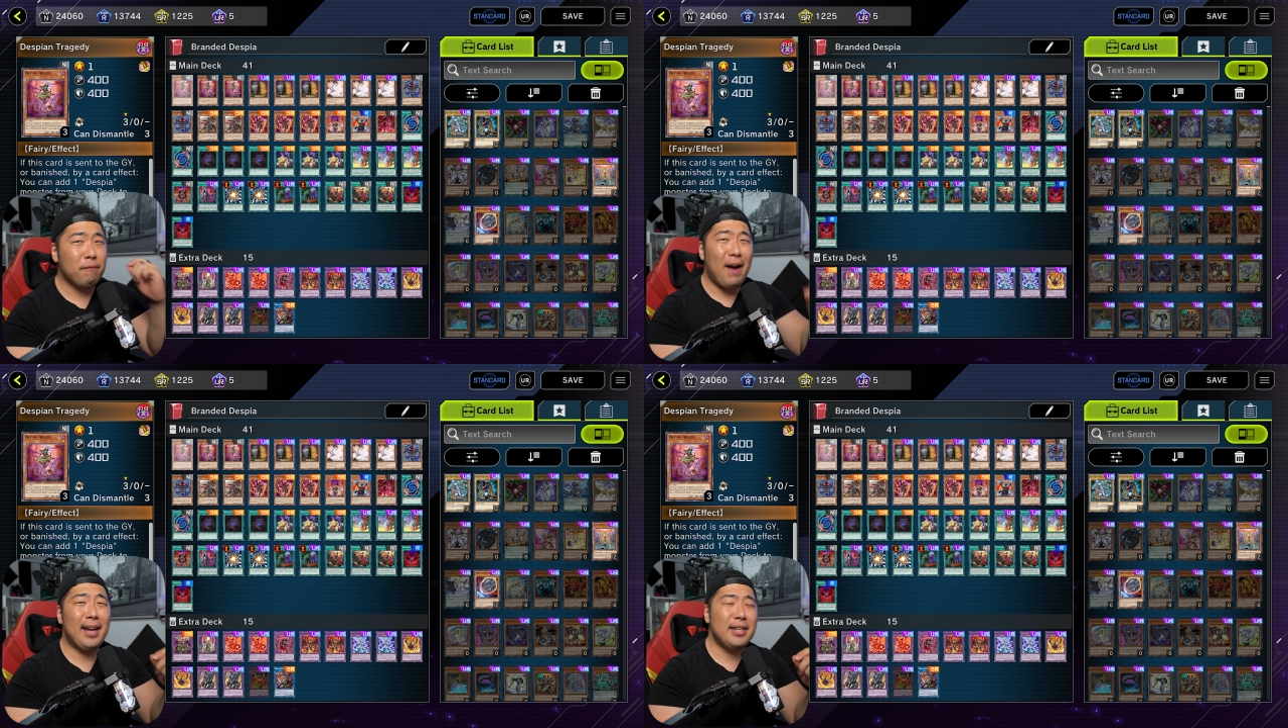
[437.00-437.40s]

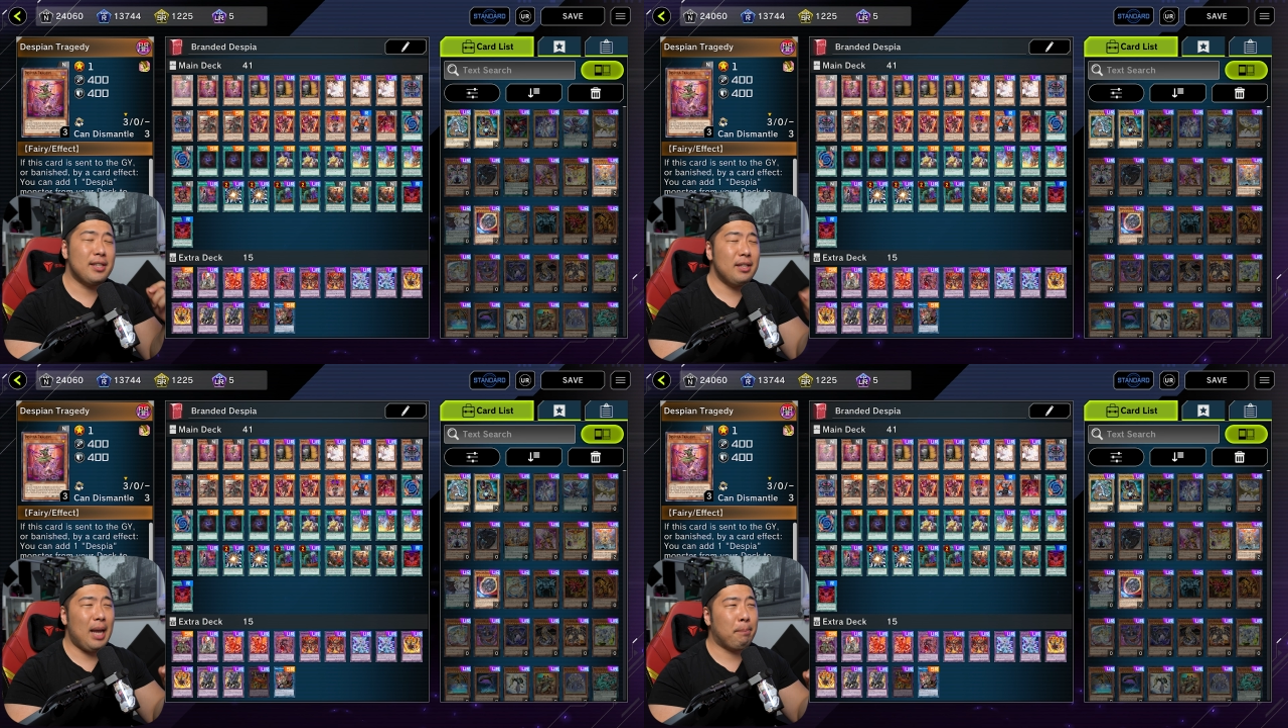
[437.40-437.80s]
finally into
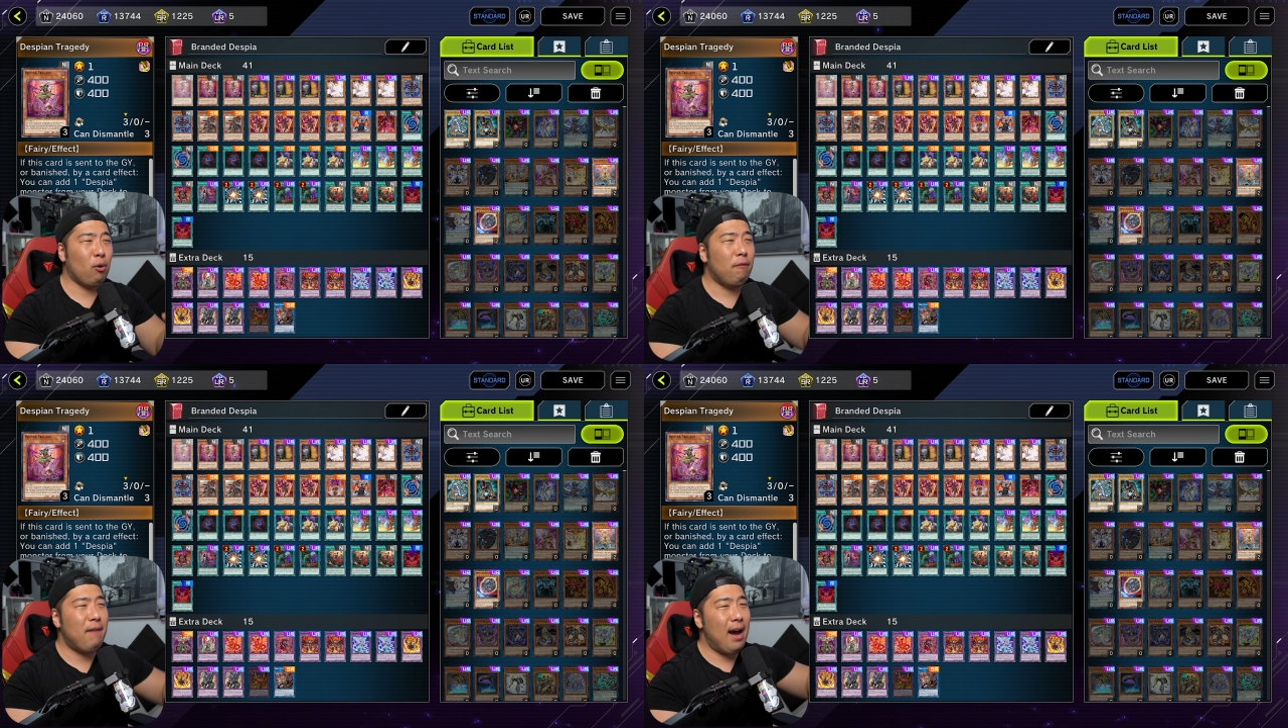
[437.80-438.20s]
the deck
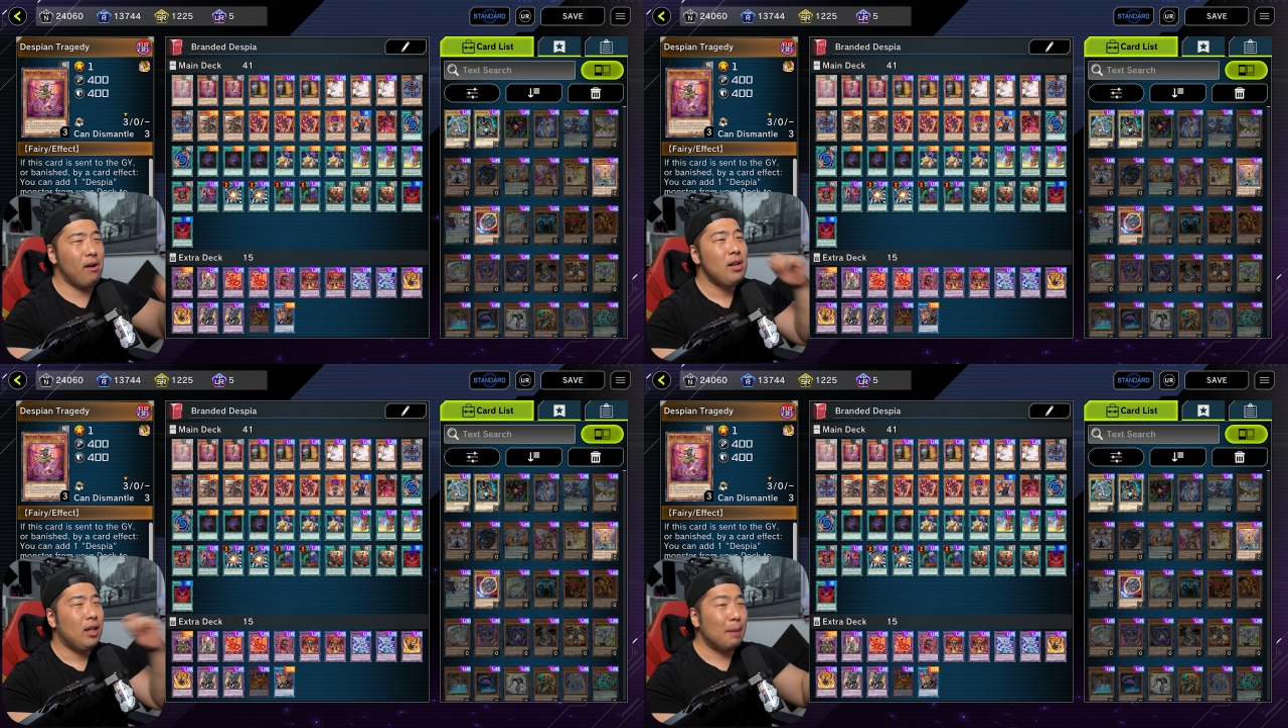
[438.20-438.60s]

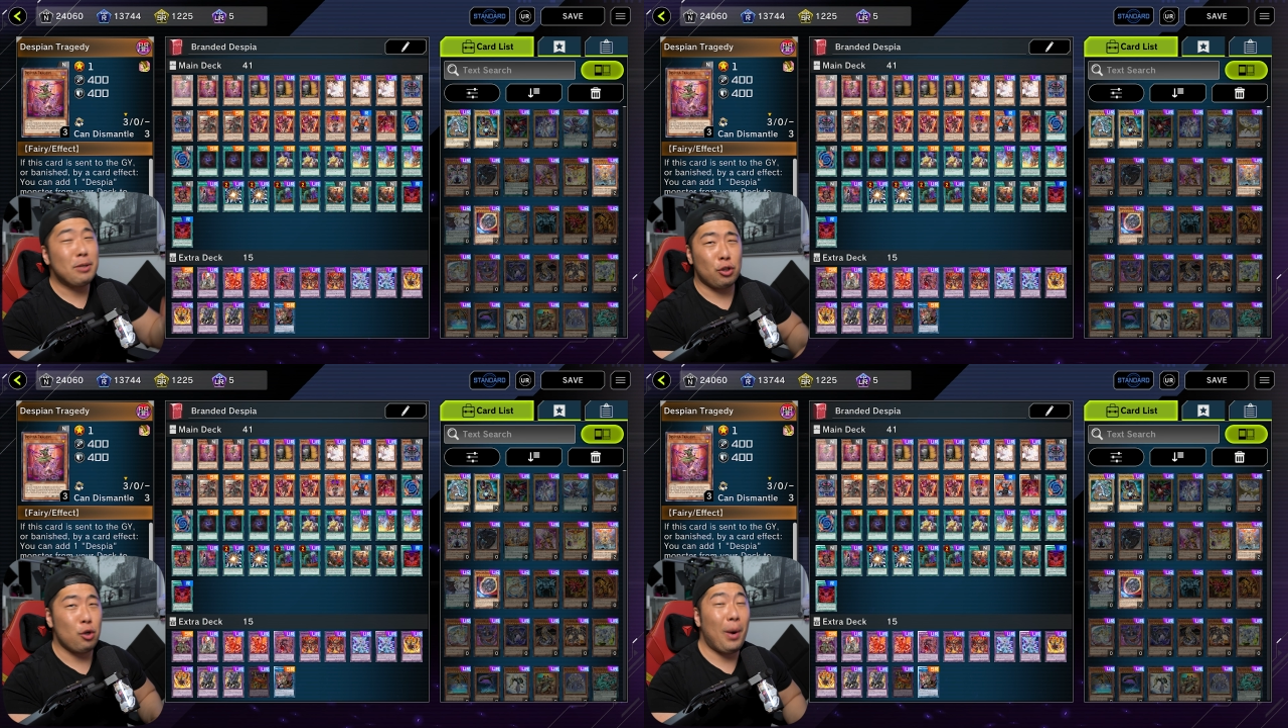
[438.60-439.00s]
profile. Let me
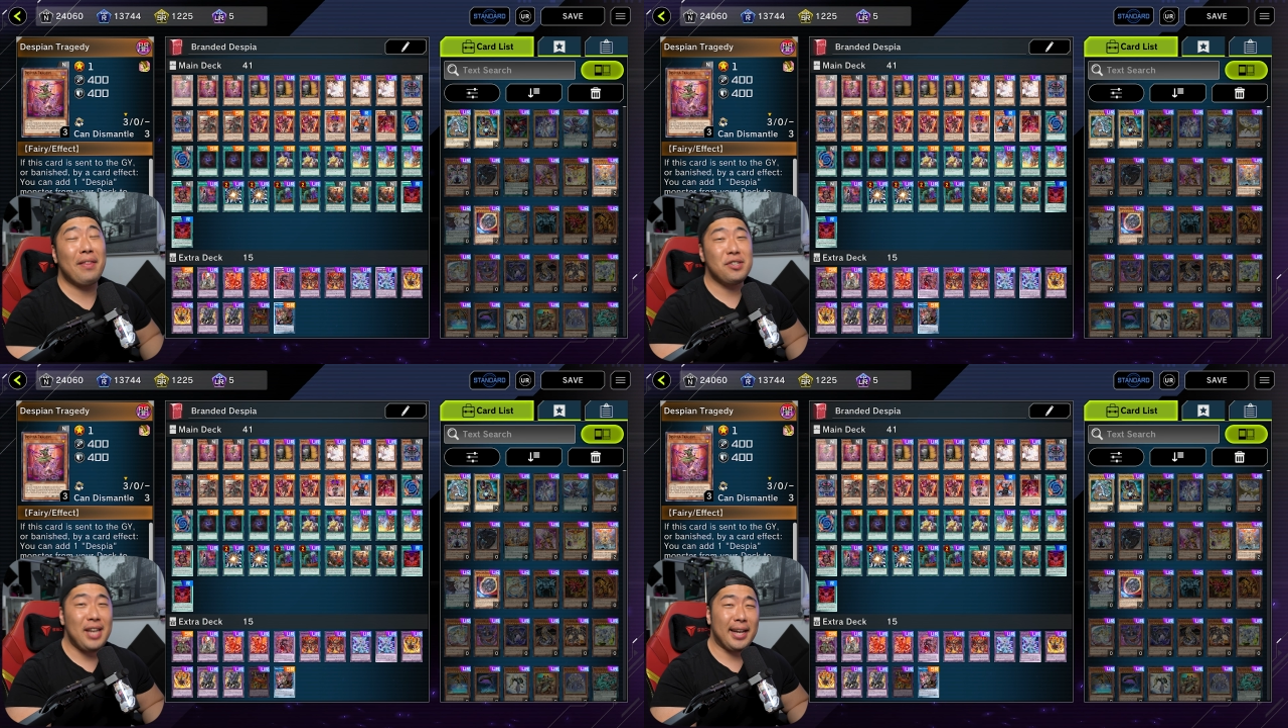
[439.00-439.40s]
show you why
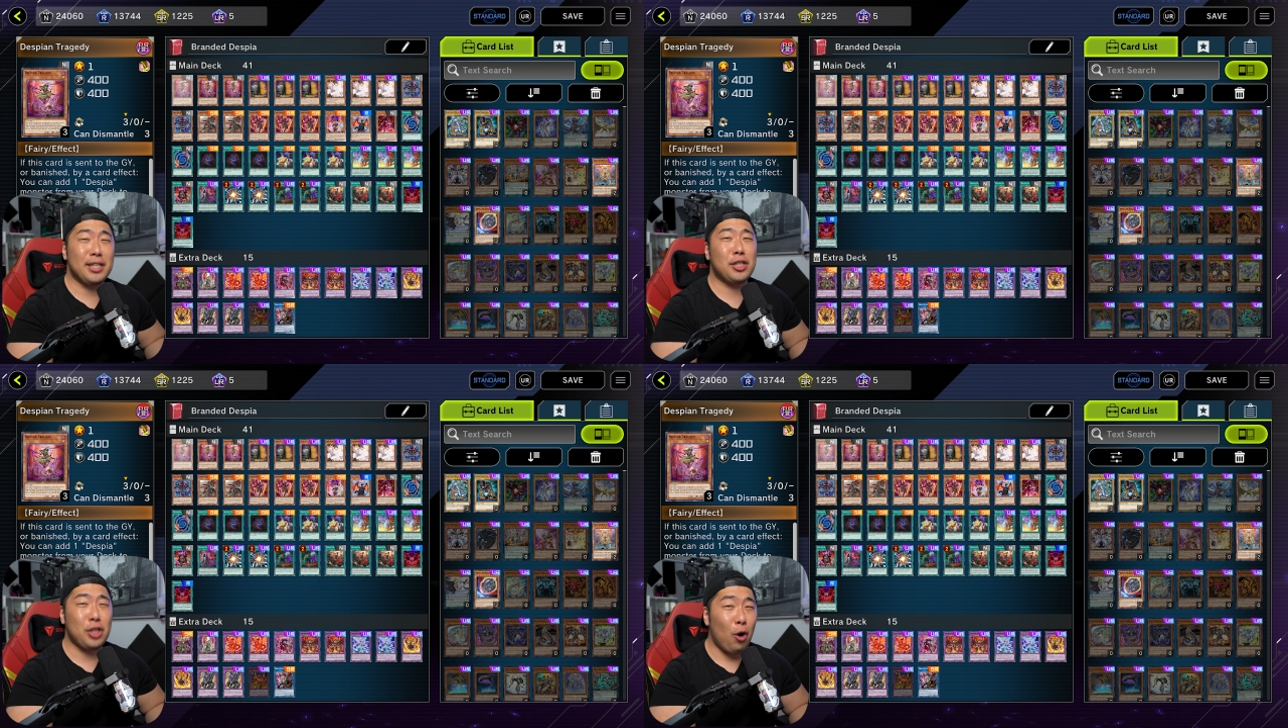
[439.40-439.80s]
this deck
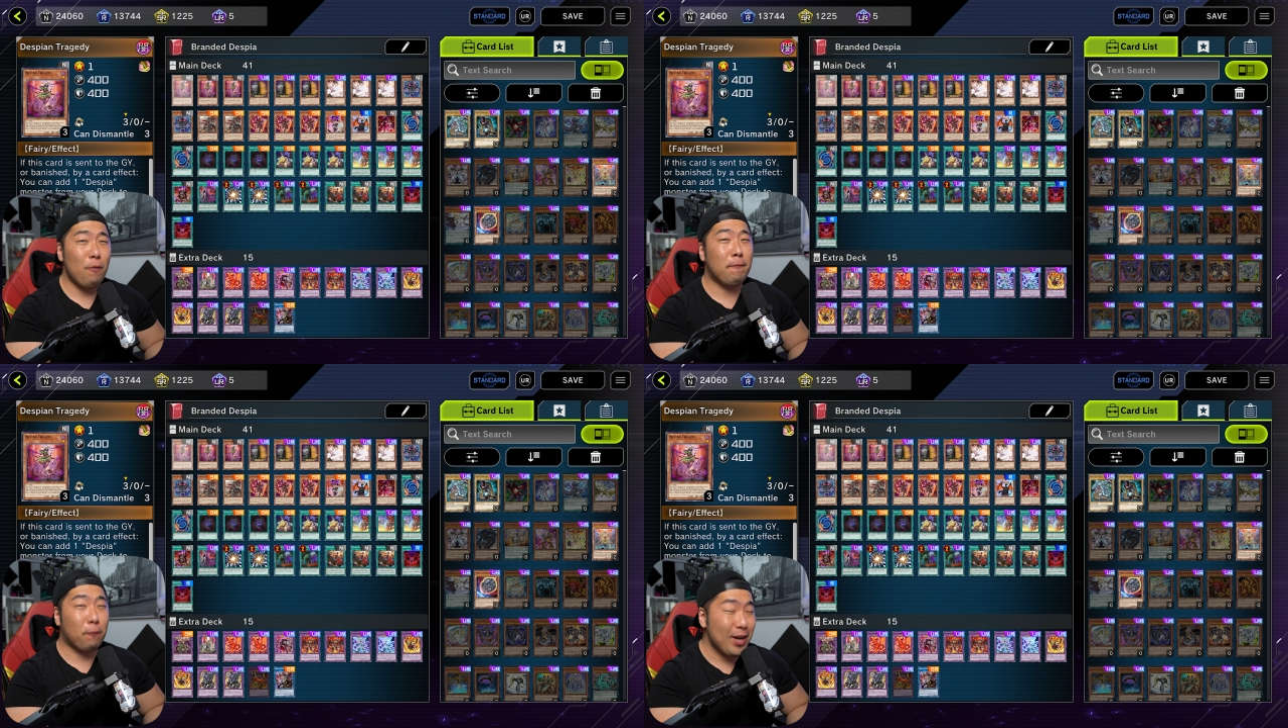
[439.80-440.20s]
is so
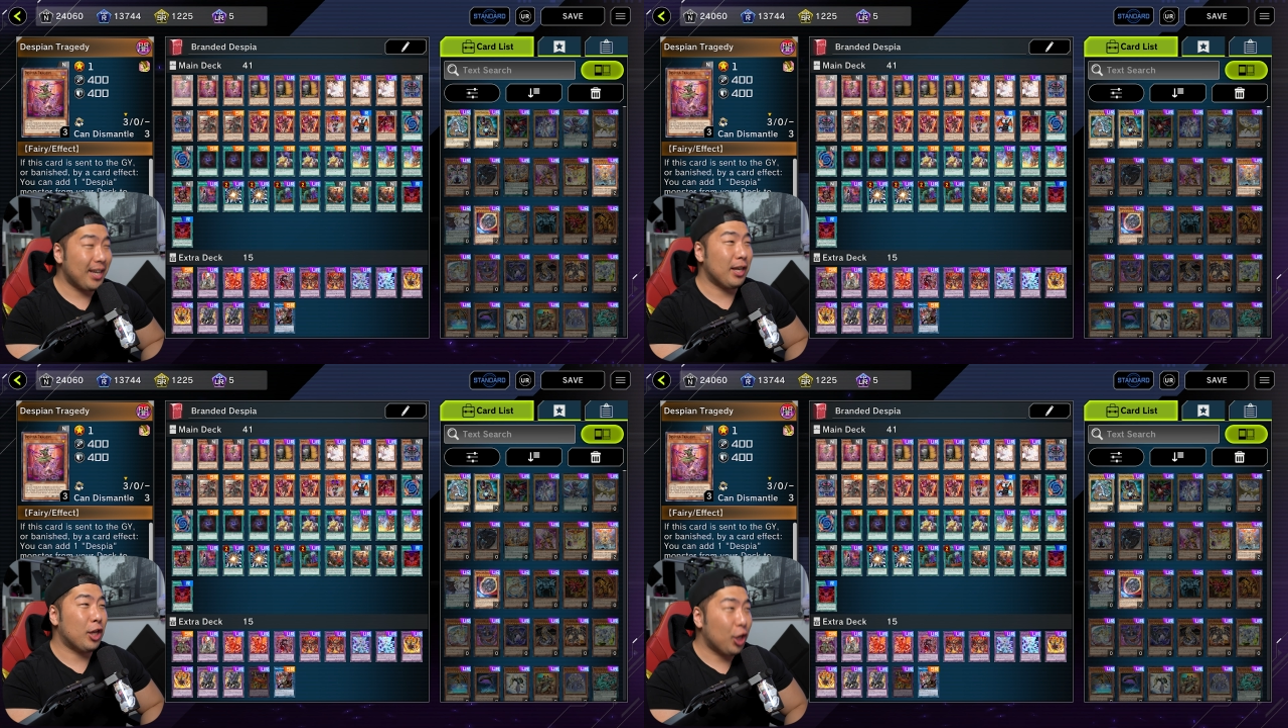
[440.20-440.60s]

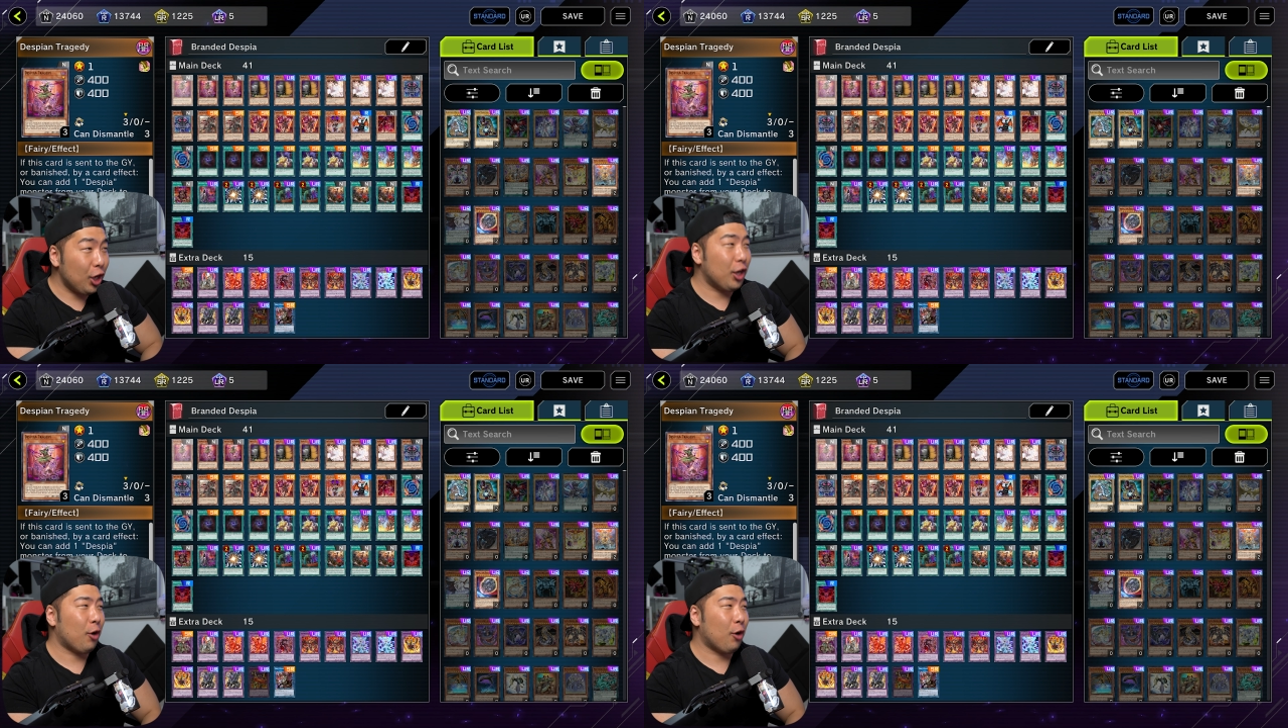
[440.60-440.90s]
freaking good,